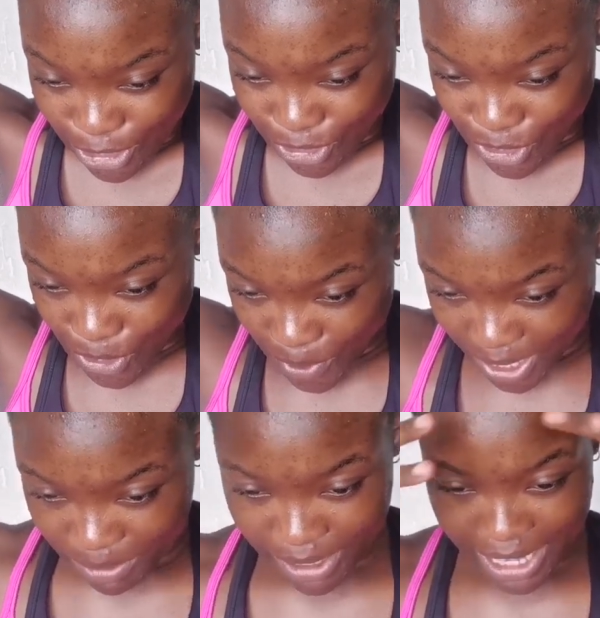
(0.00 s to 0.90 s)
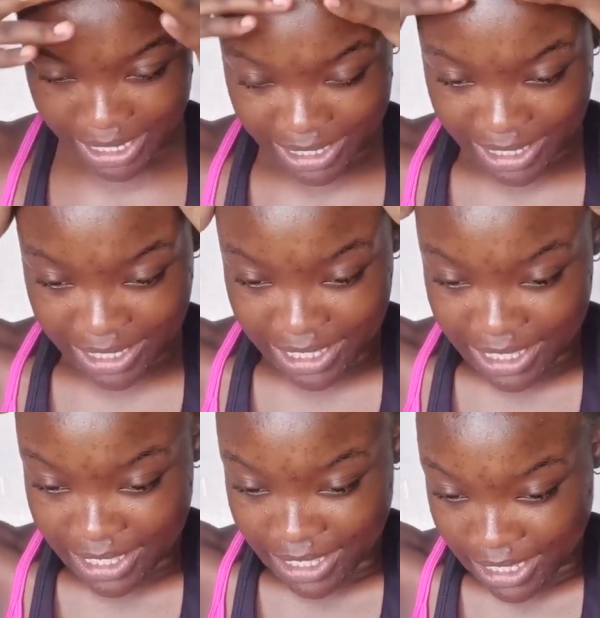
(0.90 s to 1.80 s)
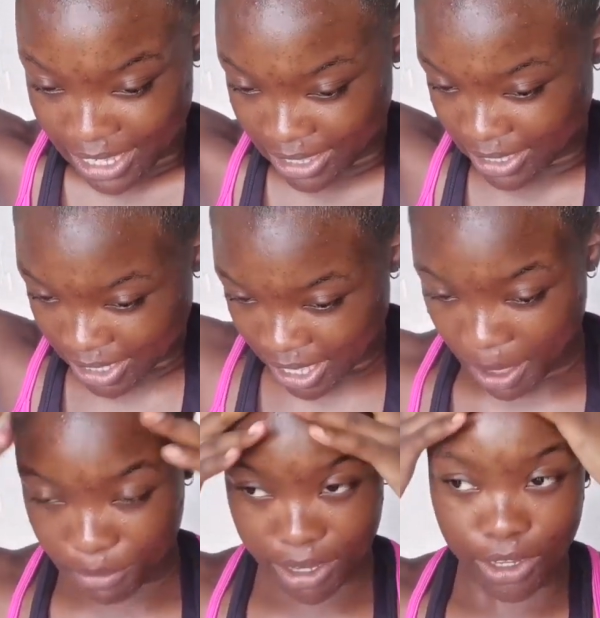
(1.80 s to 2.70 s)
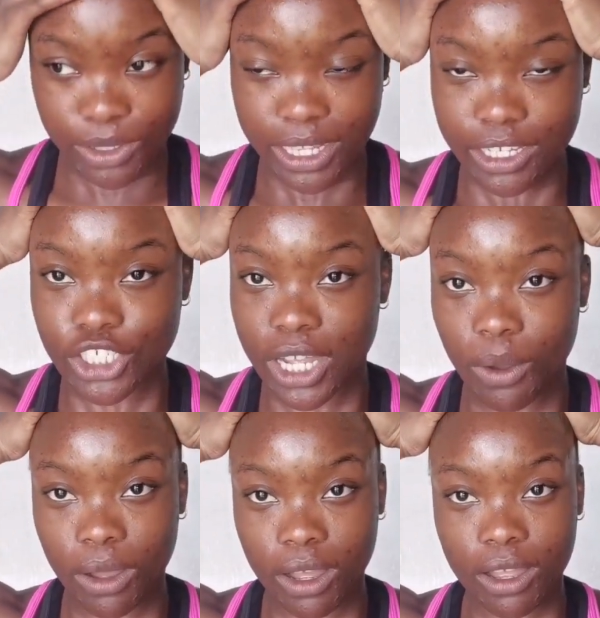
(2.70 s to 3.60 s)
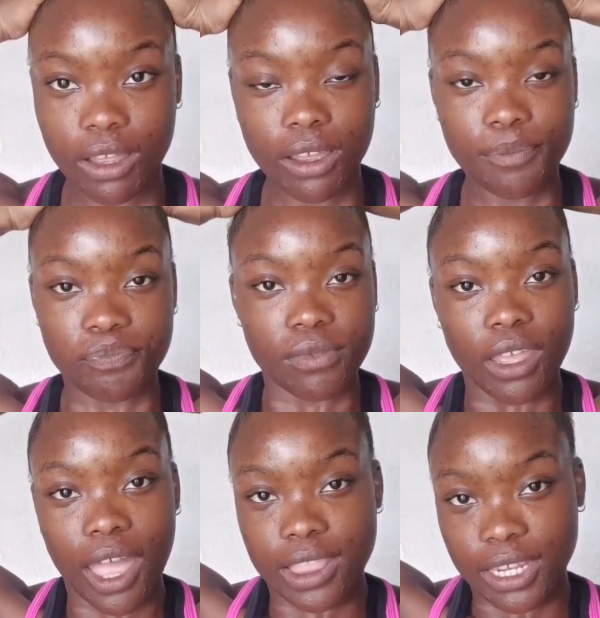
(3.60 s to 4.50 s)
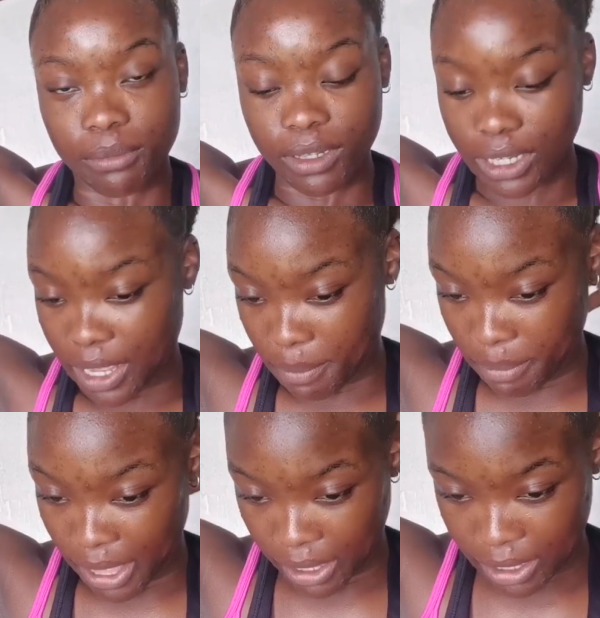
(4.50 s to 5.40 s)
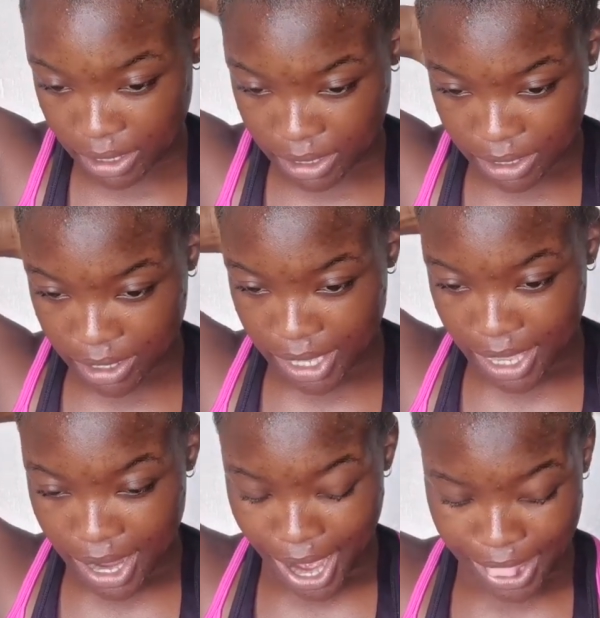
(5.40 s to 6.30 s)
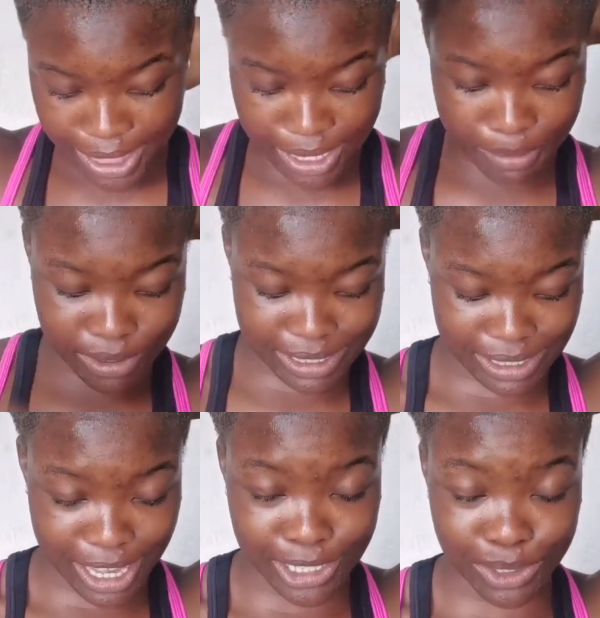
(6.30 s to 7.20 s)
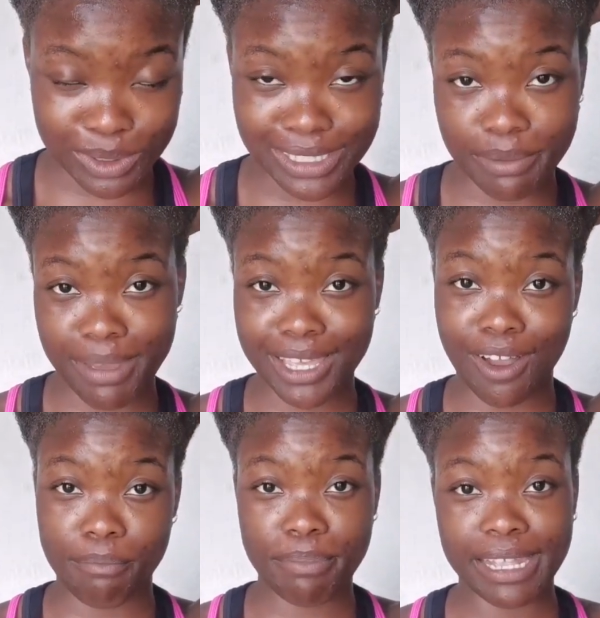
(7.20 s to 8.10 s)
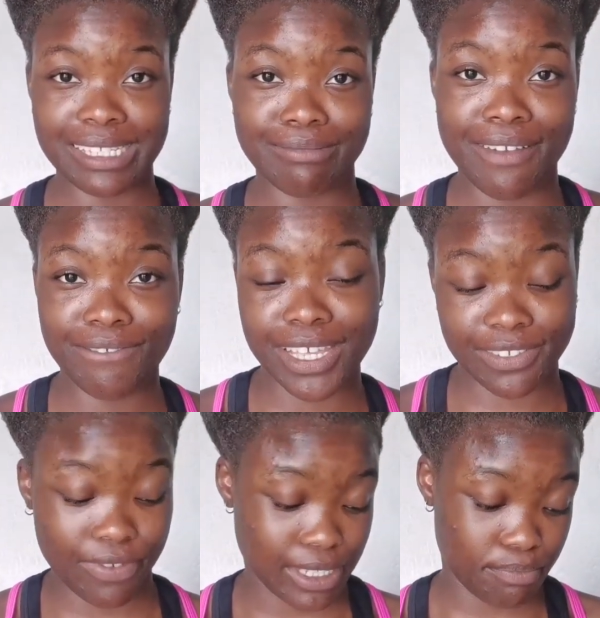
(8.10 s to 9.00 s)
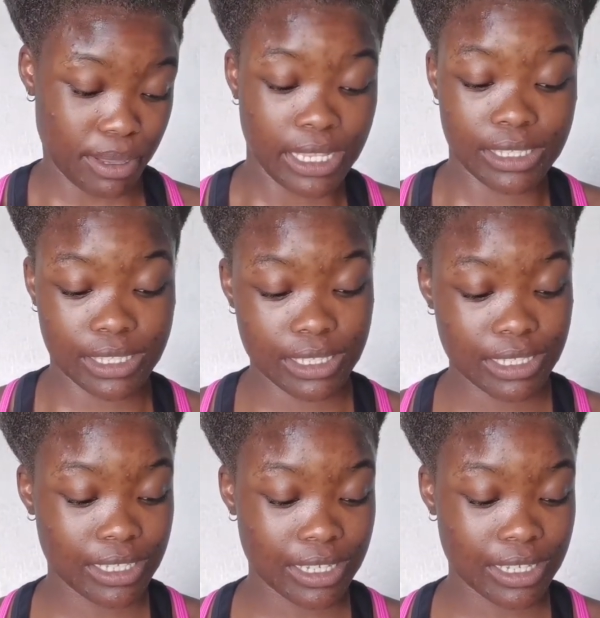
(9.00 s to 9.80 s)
So when I'm done slicking this hair, I'm gonna go take a shower, and then I'm gonna come back, and then I'm gonna start doing the makeup, painting my face paint.